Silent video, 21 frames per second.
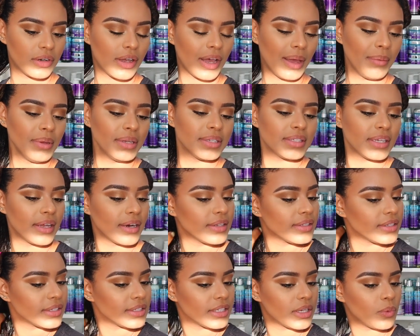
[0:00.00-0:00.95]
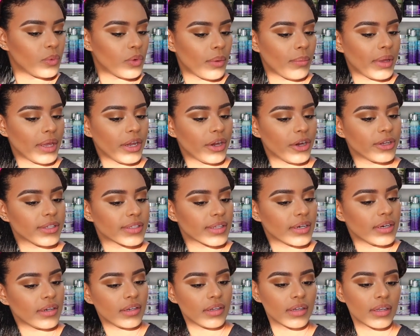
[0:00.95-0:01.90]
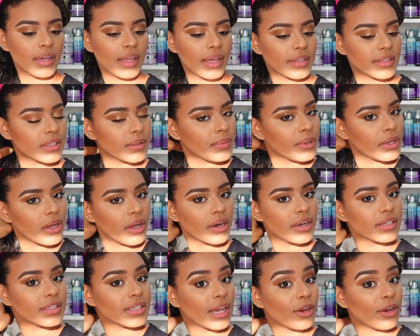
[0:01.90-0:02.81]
I'm excited to see what my hair is going to look like, to be honest.